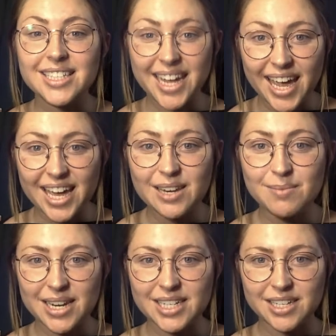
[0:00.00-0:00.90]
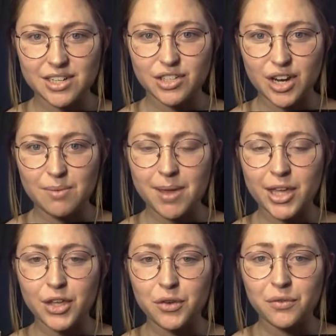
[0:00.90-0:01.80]
can meditation
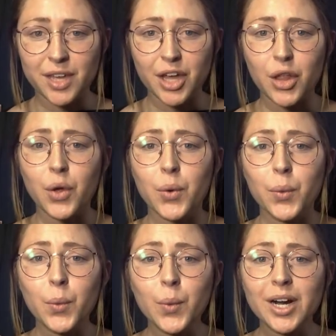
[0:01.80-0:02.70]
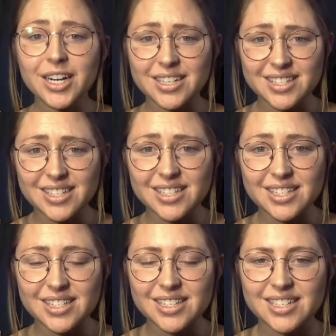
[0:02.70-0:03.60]
make you feel worse?
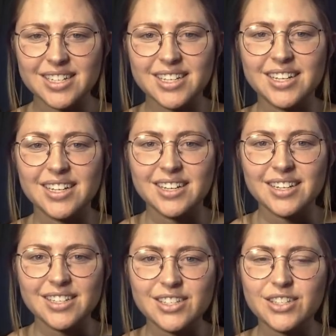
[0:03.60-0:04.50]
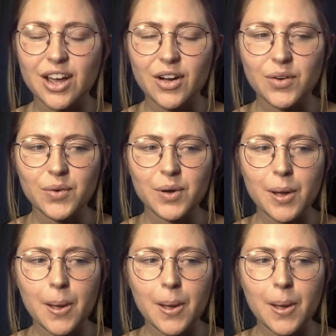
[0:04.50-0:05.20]
So,